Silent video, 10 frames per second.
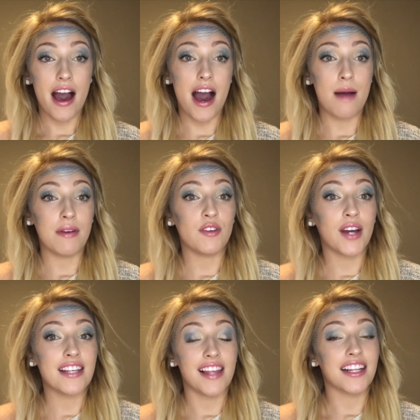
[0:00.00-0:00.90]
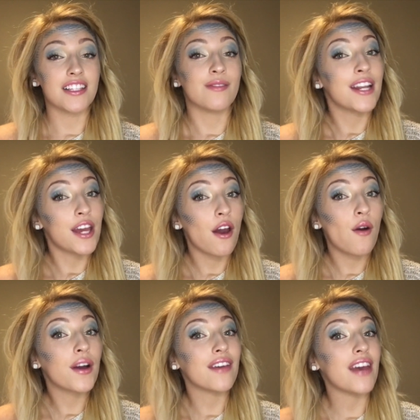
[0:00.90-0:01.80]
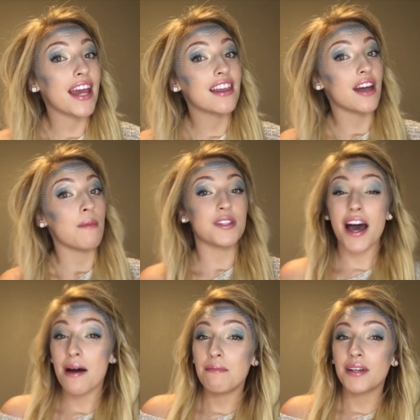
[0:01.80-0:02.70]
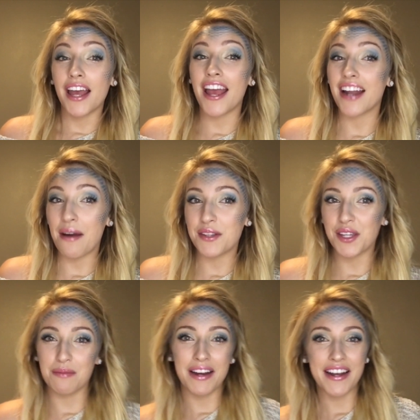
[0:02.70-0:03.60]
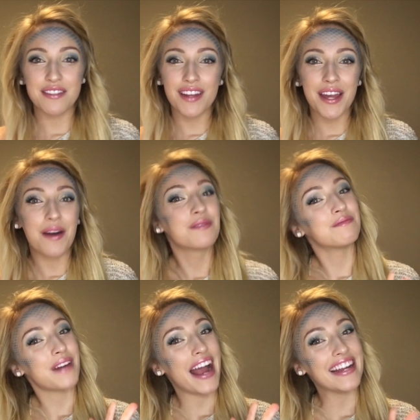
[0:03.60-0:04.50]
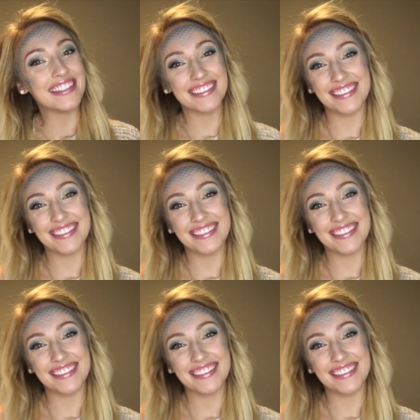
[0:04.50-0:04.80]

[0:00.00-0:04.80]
If you guys like this video, give it a thumbs up, and I will see you in my next video. Bye!